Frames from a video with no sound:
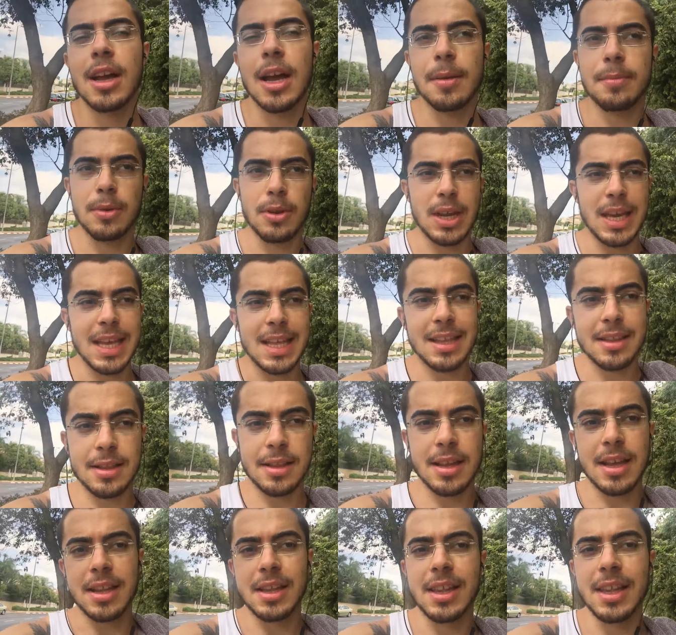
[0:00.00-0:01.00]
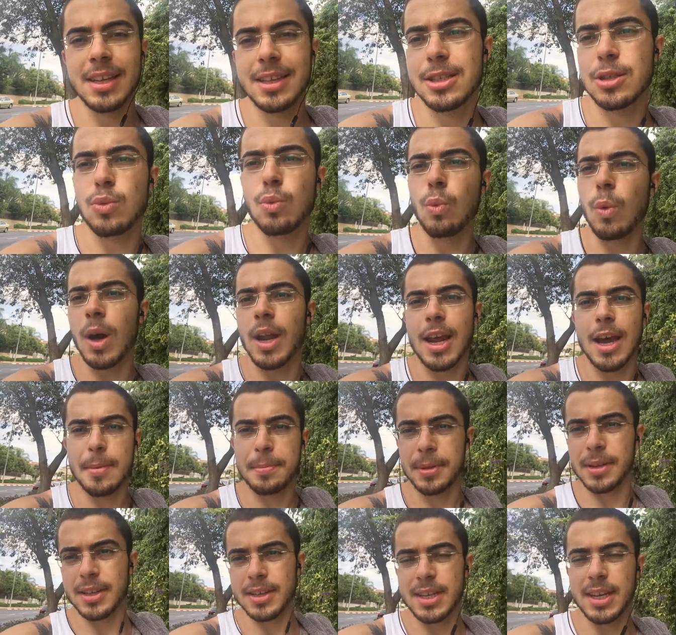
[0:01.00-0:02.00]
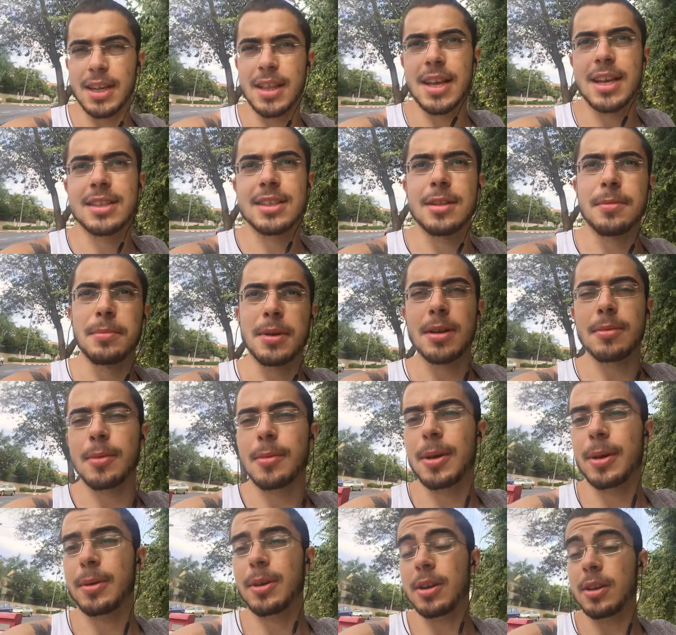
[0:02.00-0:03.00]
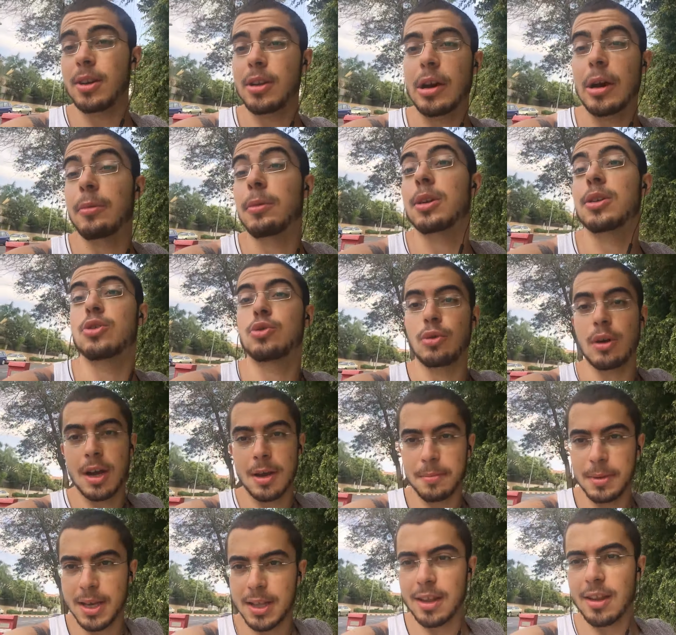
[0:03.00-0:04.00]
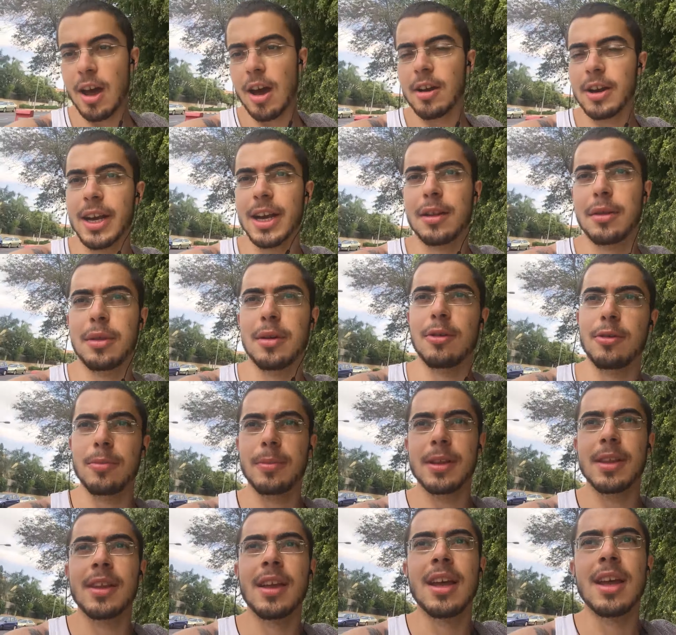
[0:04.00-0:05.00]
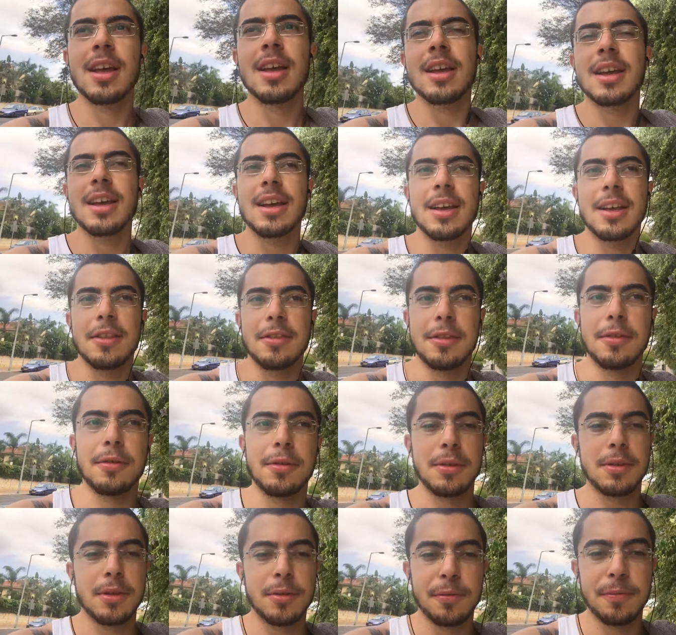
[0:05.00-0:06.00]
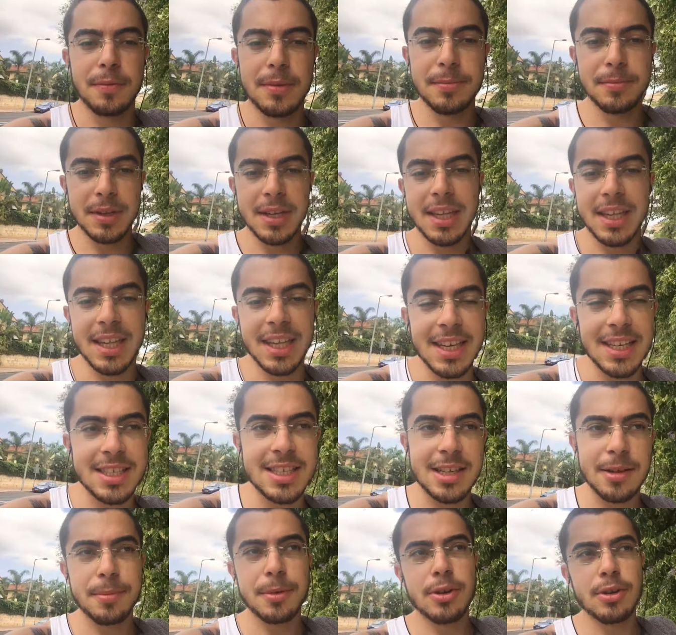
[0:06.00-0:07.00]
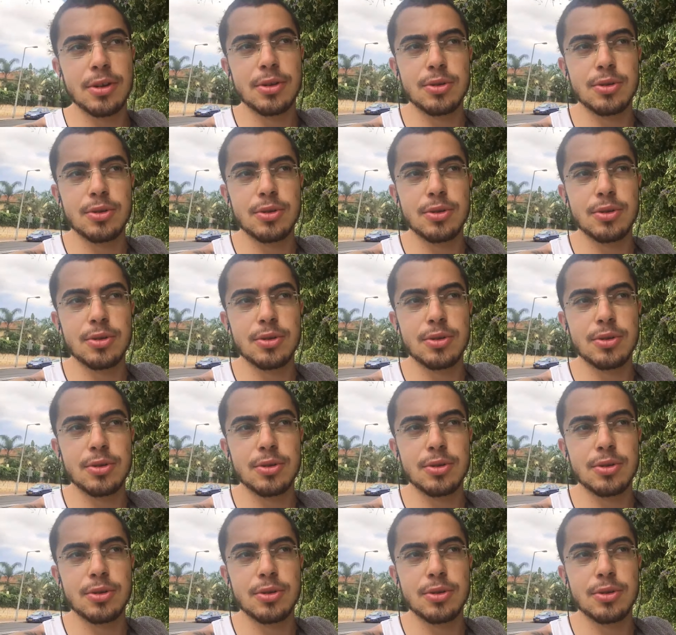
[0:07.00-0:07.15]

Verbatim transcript: I'm going to eat at least 1 apple a day. That's the minimum. I'm going to try to be a lot healthier, but the least I'm going